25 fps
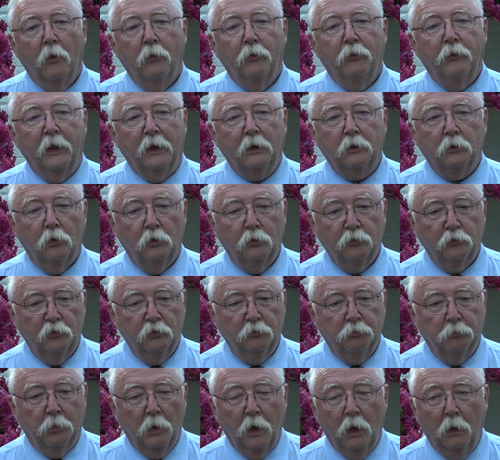That causes
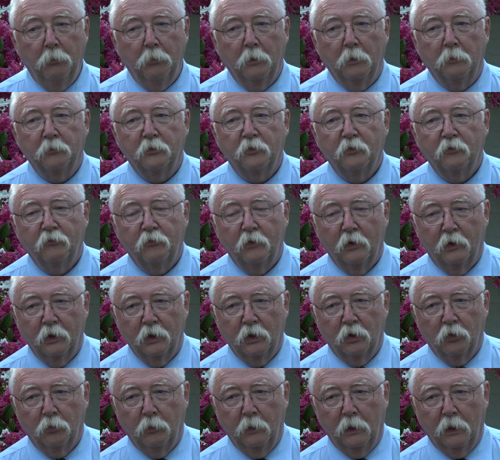problems very
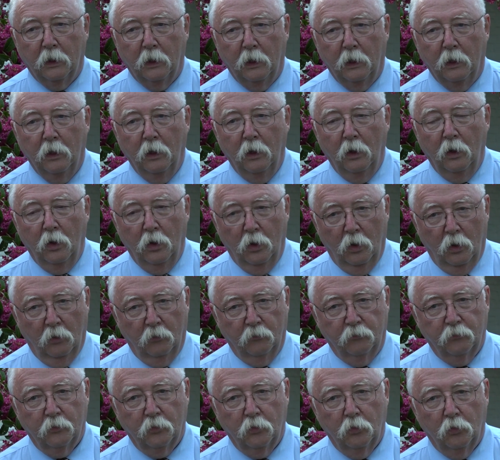quickly,
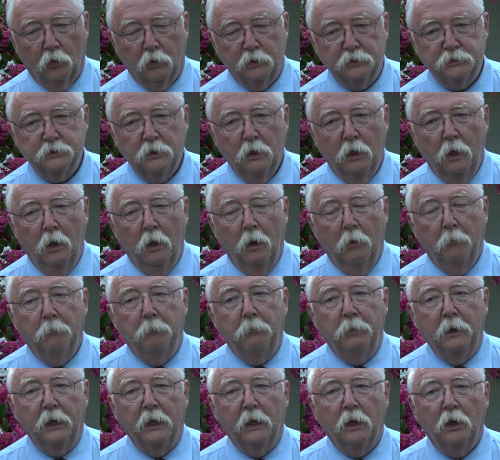of course,
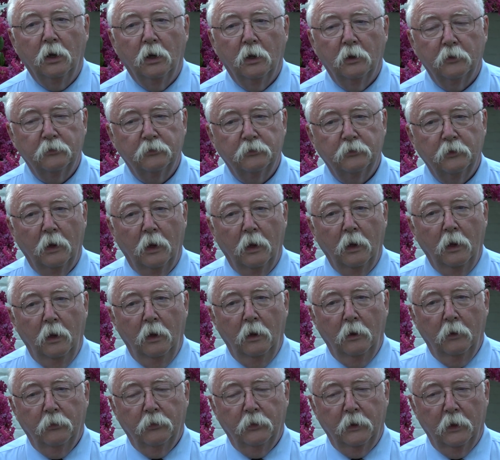because
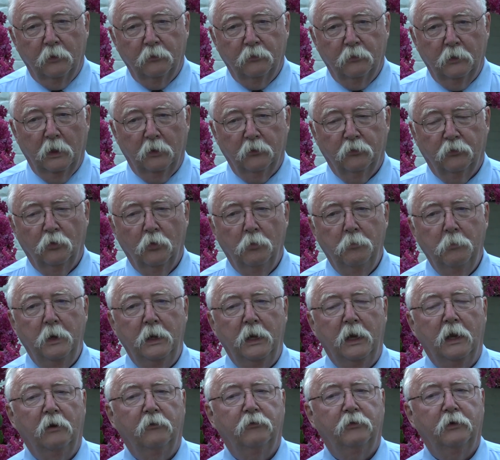there's had so
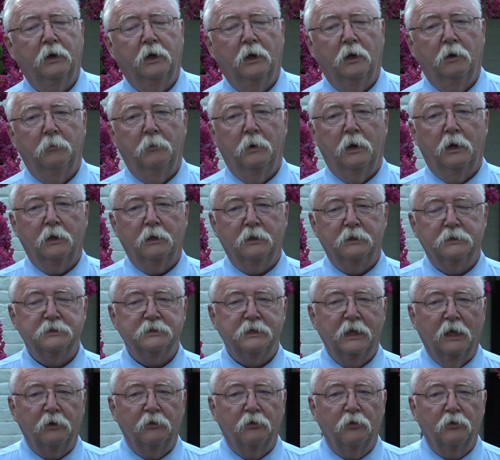many African Americans
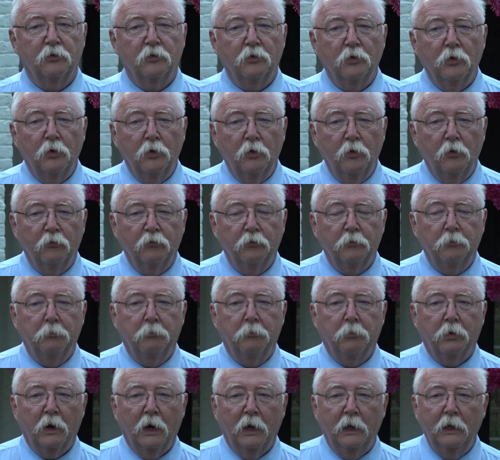had served
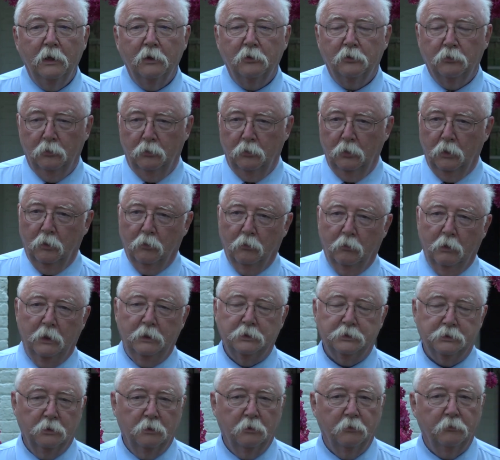prior to the
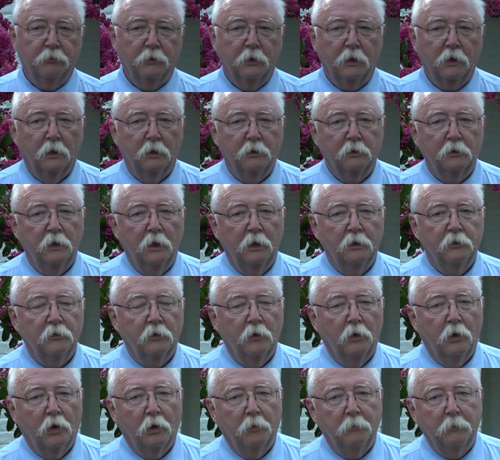creation of the
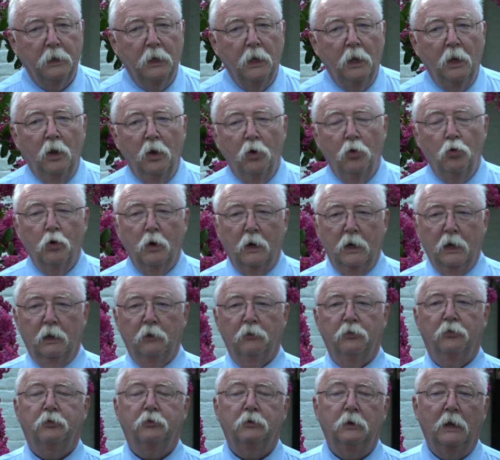Continental Army who are now
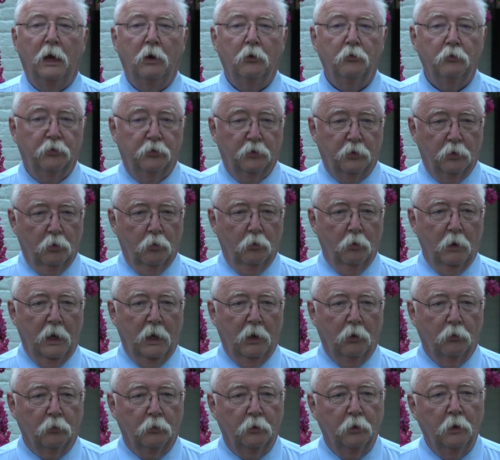thrown
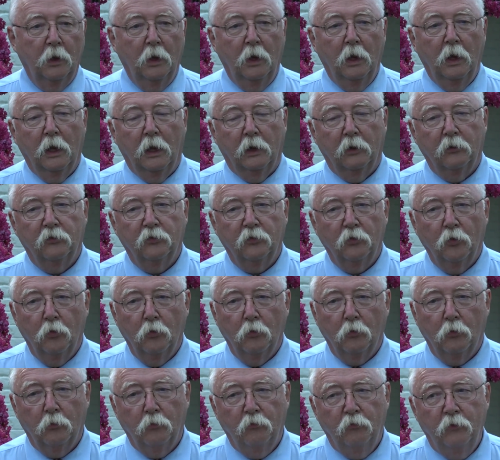out. And
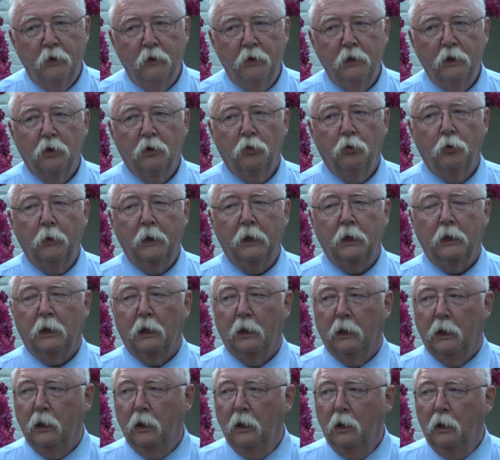so very
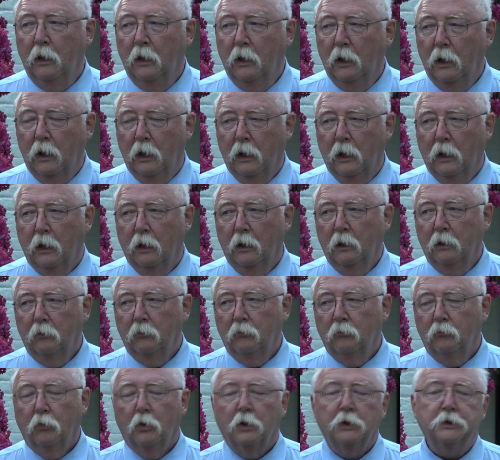quickly
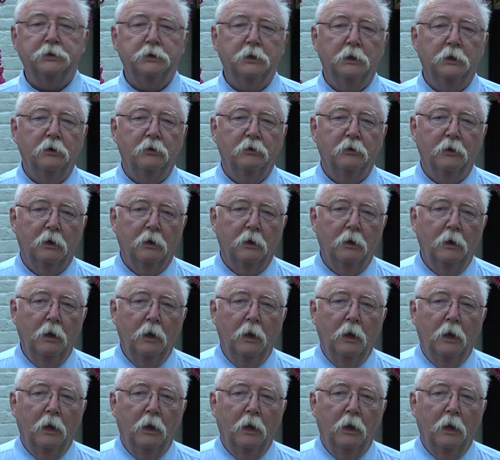Washington